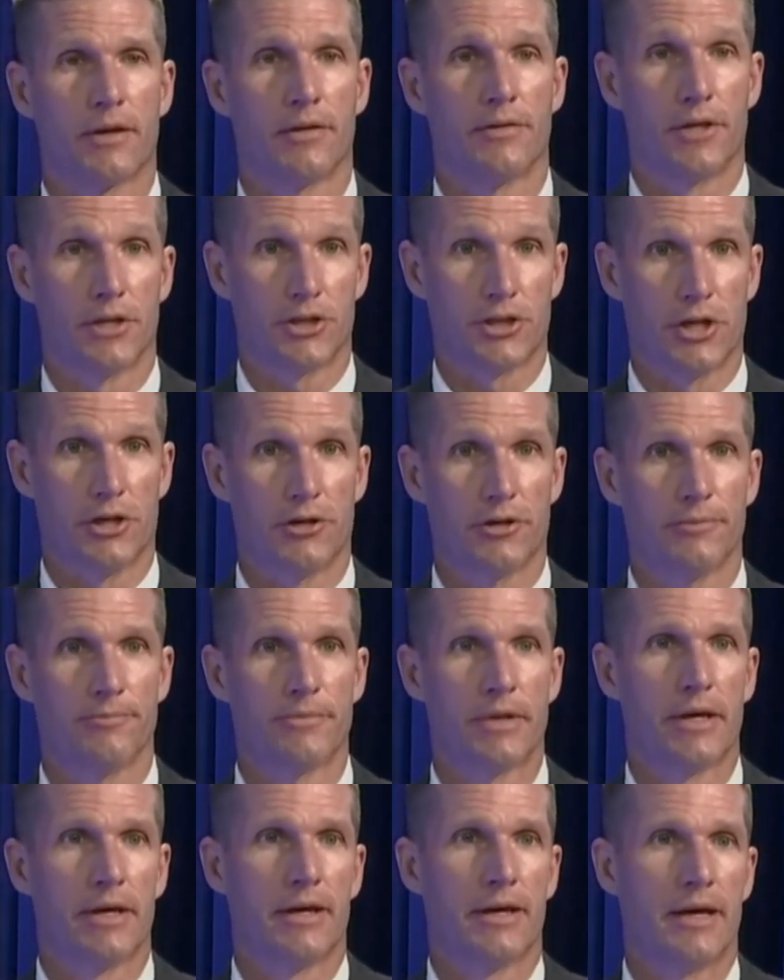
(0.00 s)
This
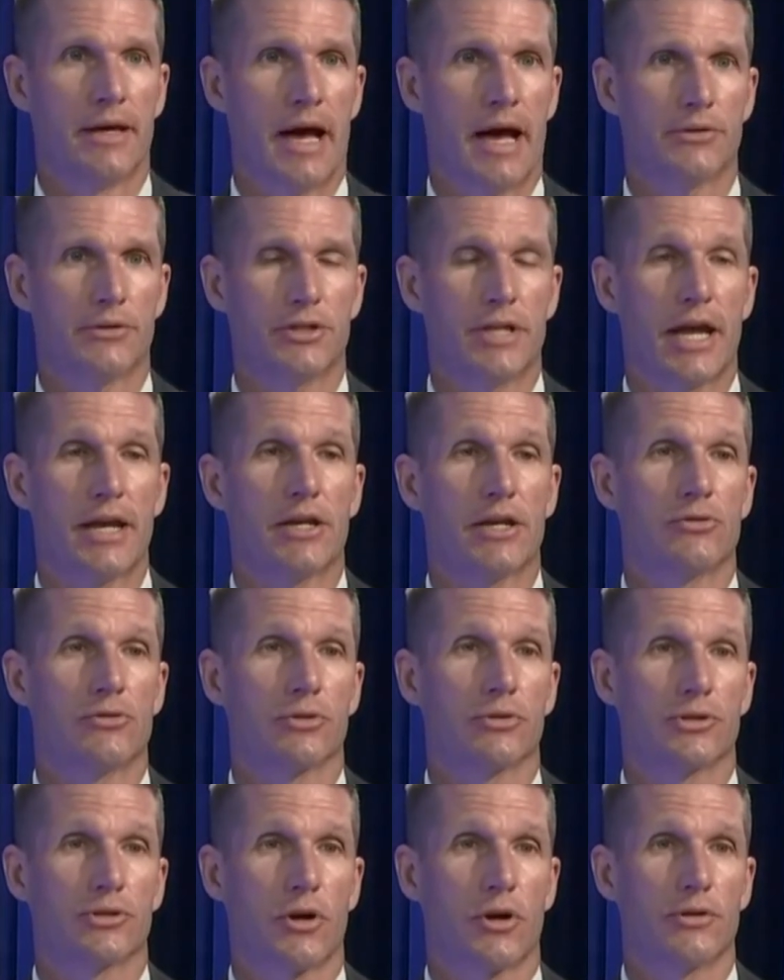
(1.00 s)
year, outstanding
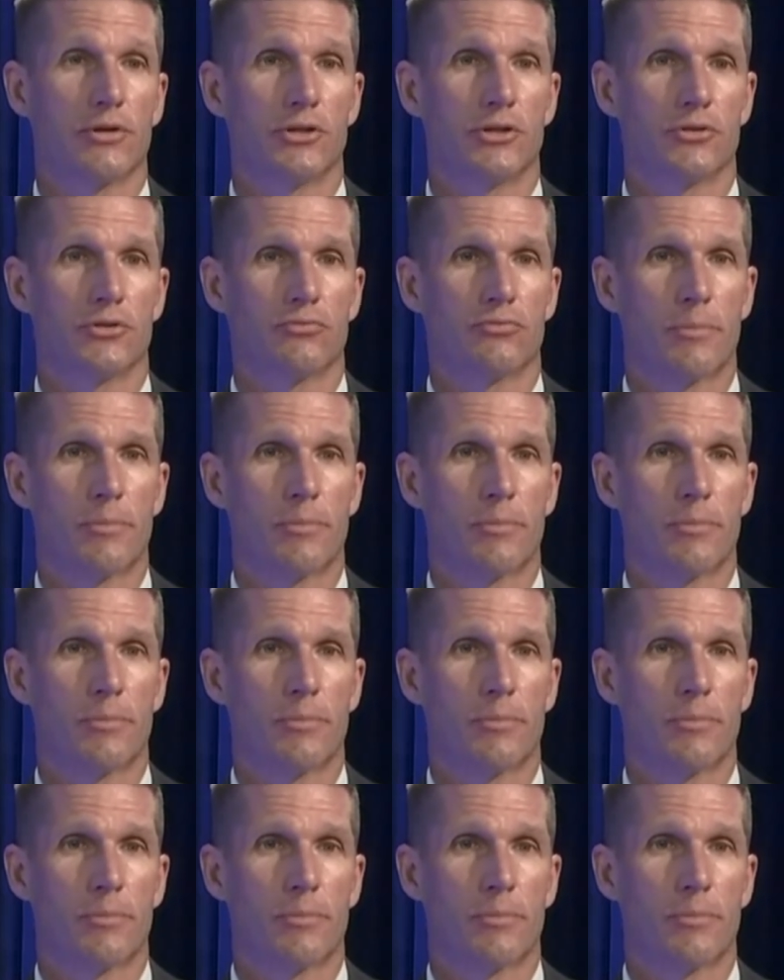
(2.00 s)
drill sergeants